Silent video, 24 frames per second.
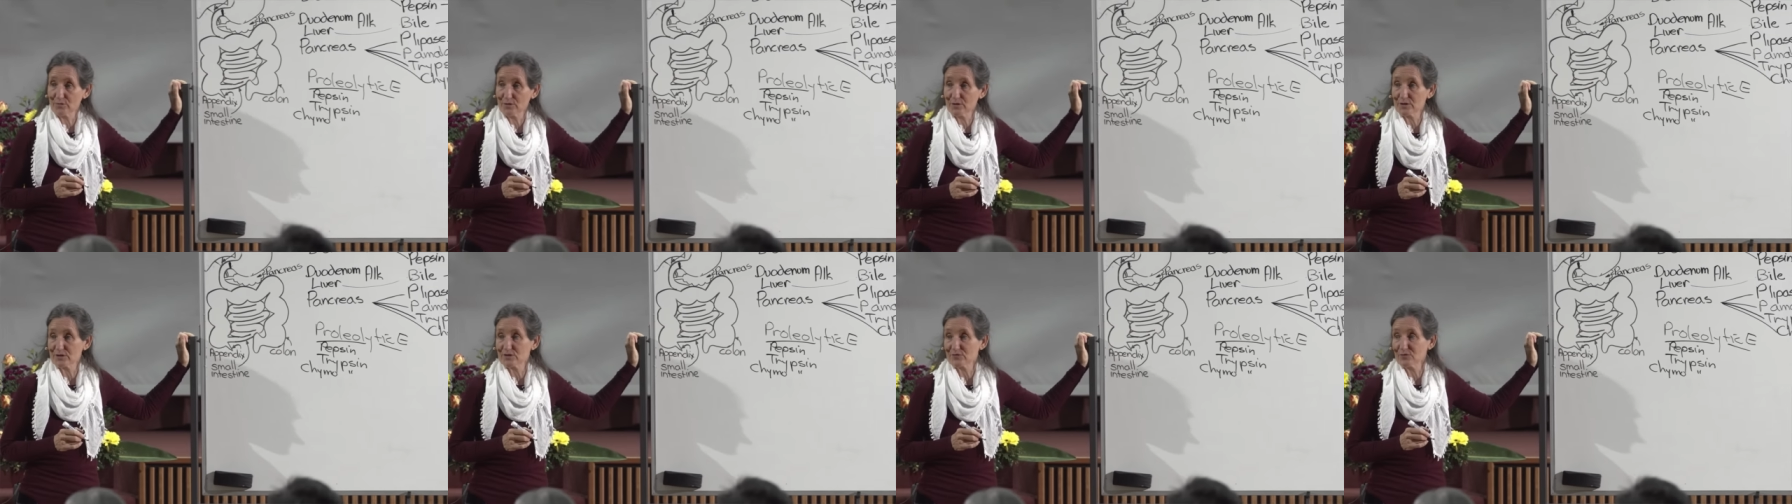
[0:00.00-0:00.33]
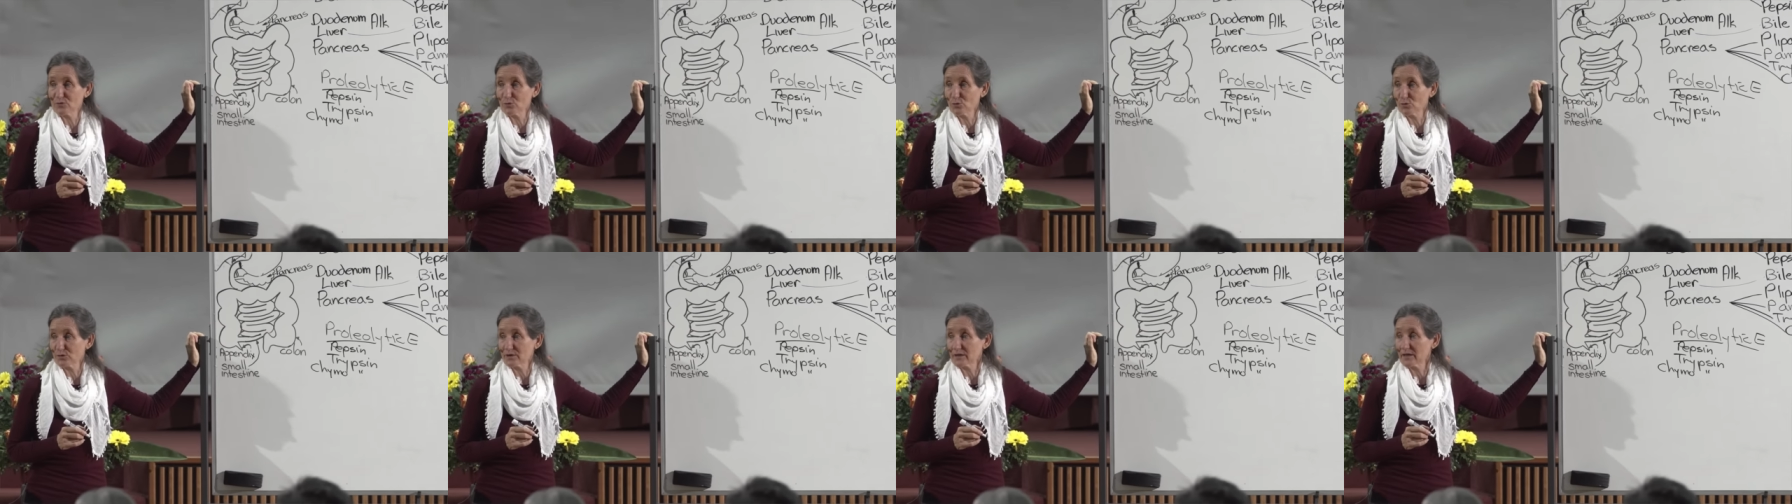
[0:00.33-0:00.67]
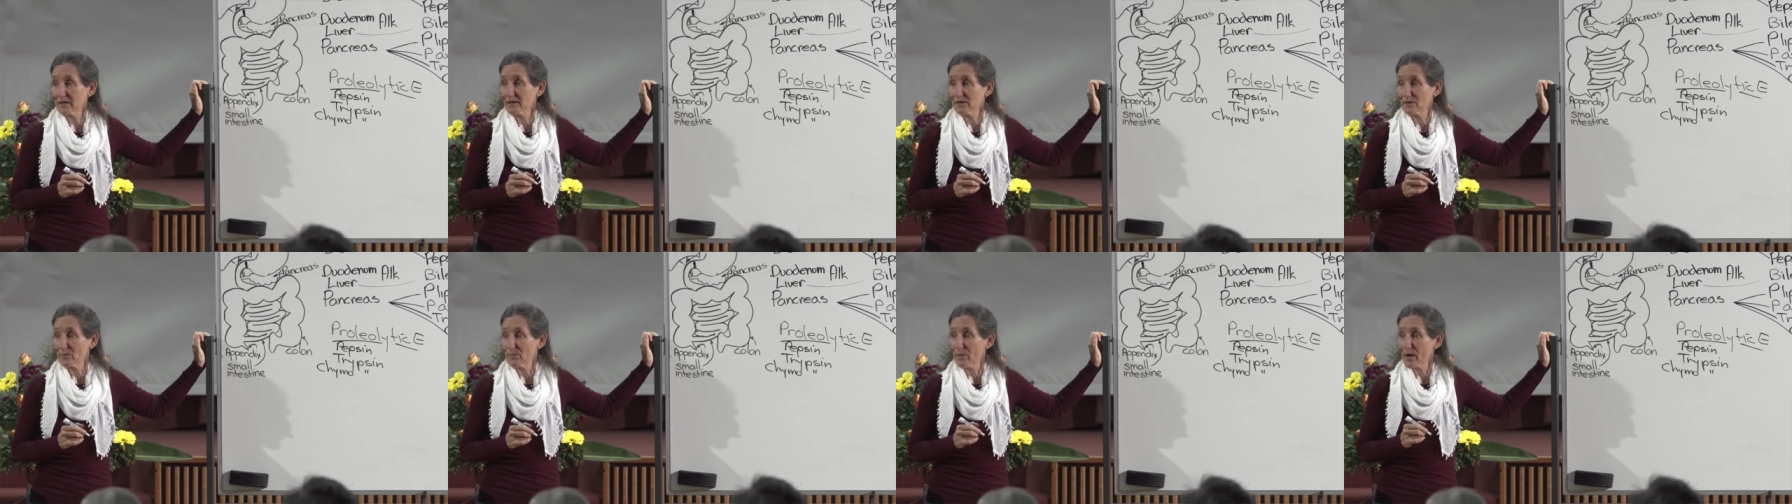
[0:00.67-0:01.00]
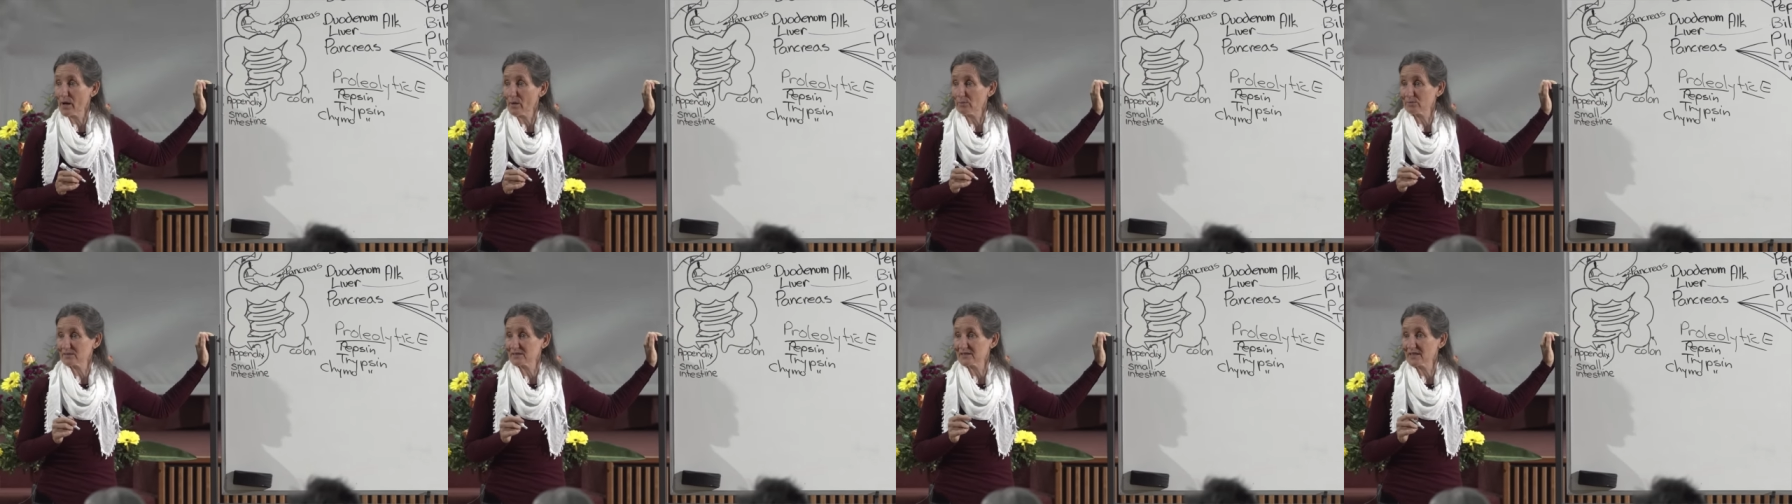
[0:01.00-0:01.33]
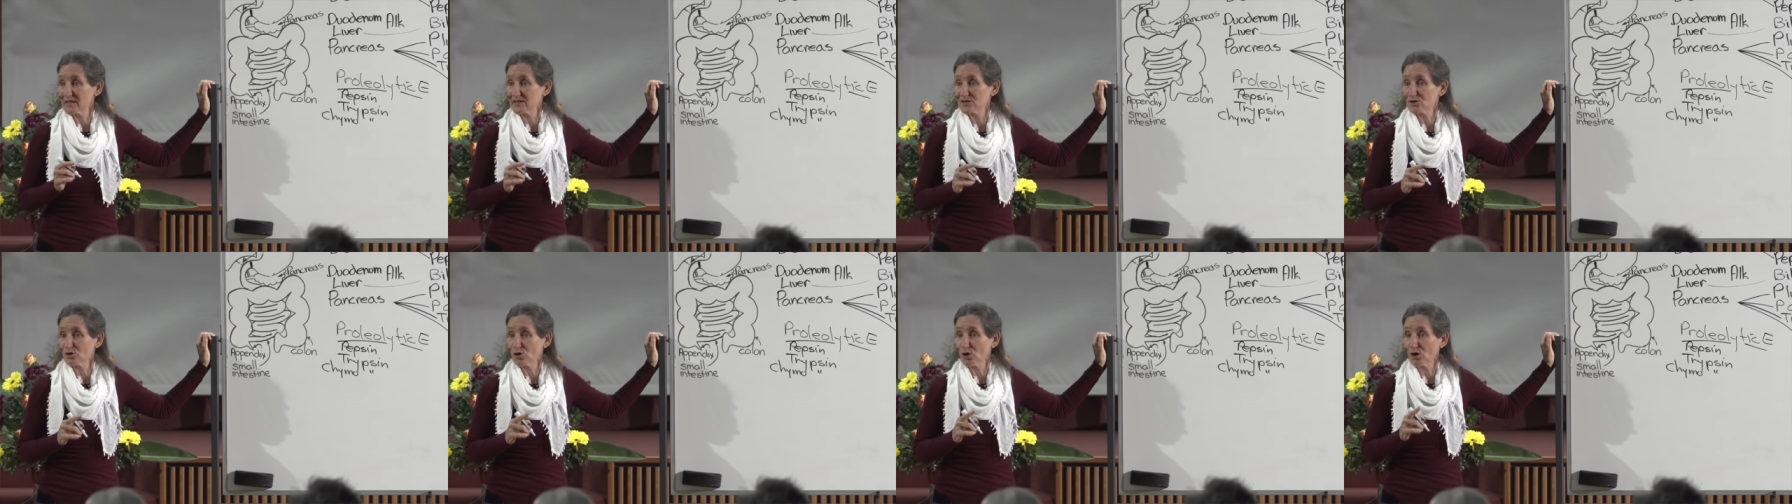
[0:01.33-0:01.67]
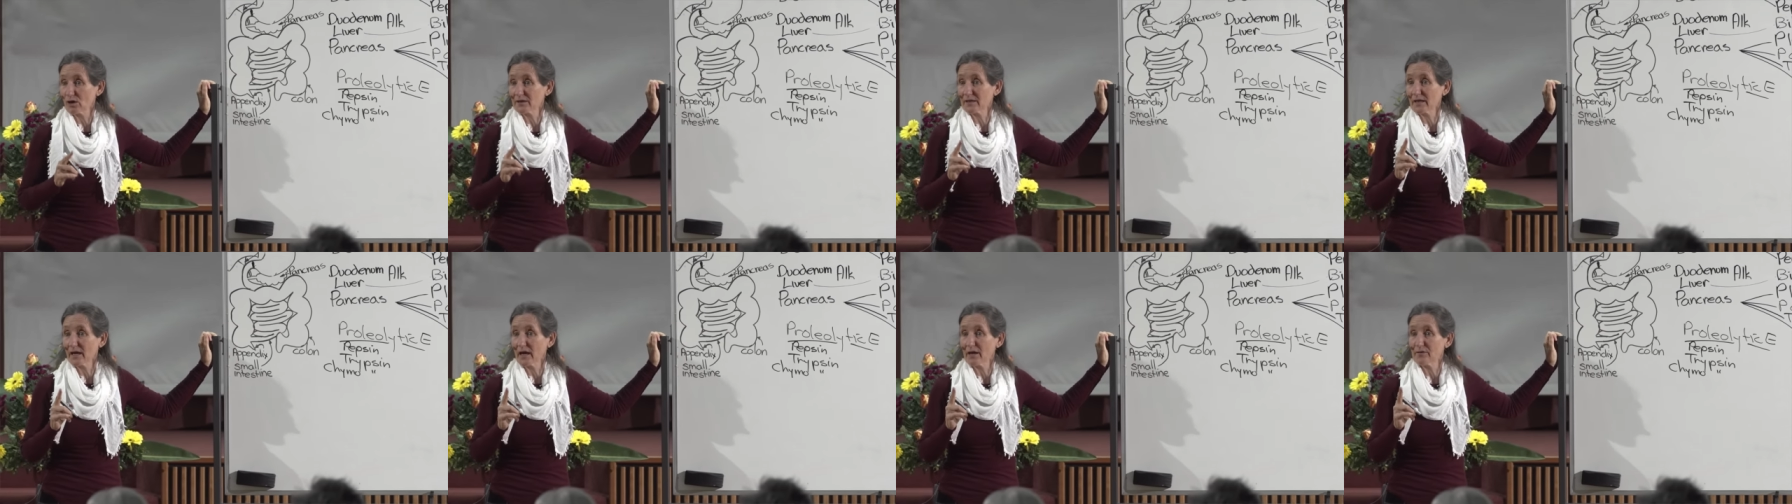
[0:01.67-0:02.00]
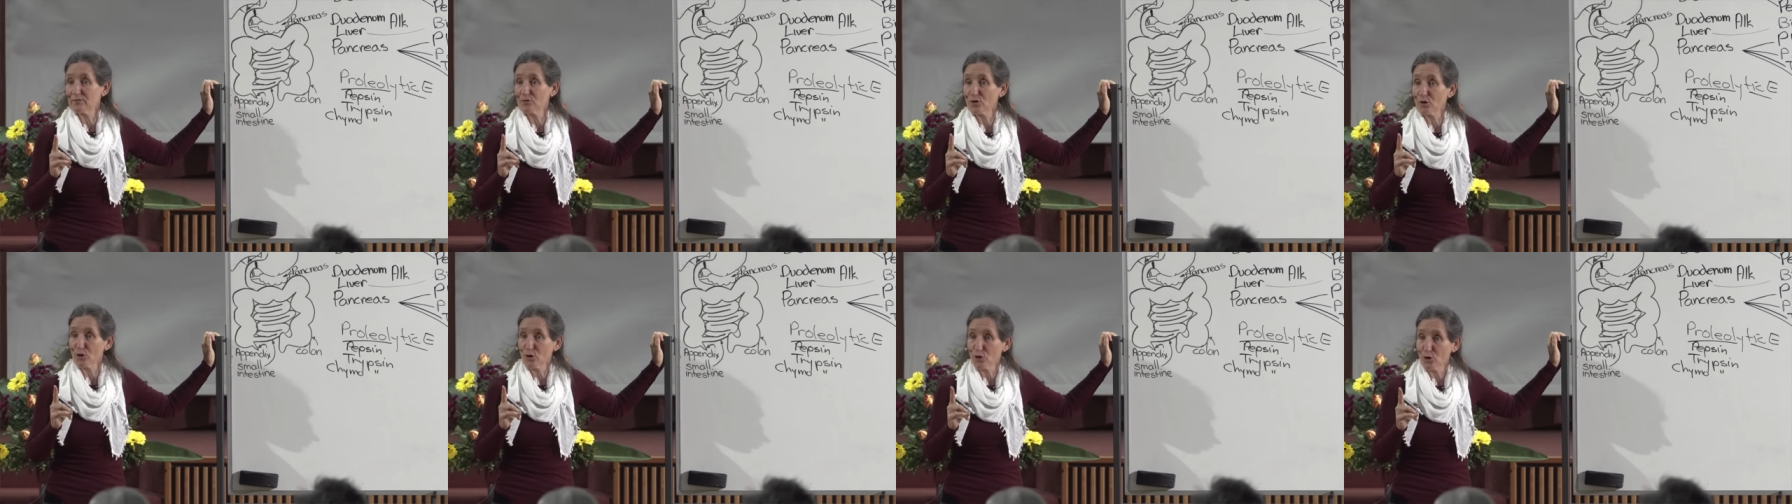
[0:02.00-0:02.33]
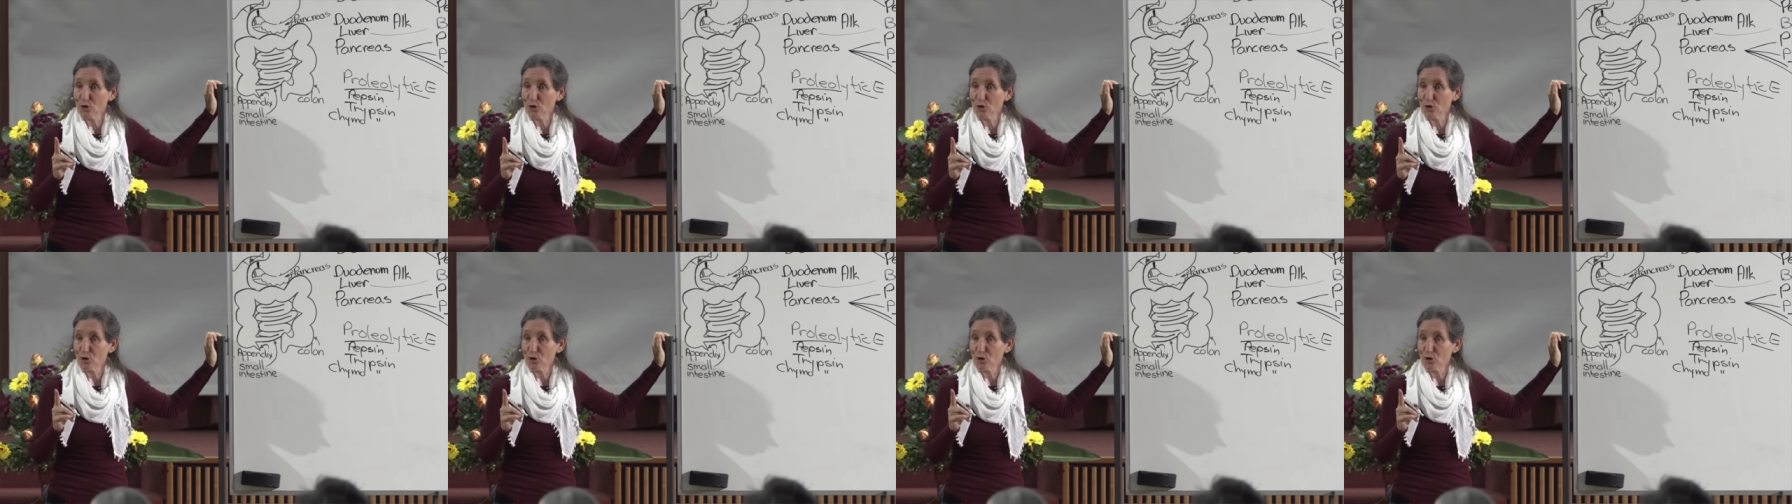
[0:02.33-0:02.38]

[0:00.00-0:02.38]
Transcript: verse 14, the Bible says, God gave